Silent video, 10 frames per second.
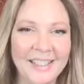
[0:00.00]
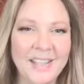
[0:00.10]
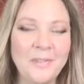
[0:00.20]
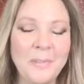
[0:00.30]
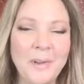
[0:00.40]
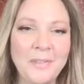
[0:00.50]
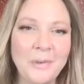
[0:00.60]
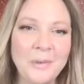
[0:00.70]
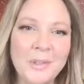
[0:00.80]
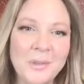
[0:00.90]
If my
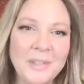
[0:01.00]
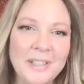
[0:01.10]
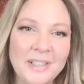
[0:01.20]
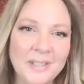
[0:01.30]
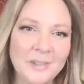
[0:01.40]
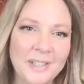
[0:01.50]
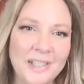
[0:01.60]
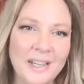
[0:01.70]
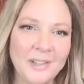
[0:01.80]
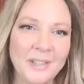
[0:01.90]
viewers wanted to
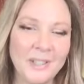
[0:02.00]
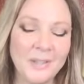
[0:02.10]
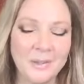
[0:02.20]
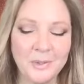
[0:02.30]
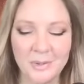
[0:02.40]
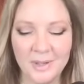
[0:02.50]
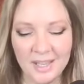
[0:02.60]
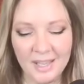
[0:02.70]
reach out to you,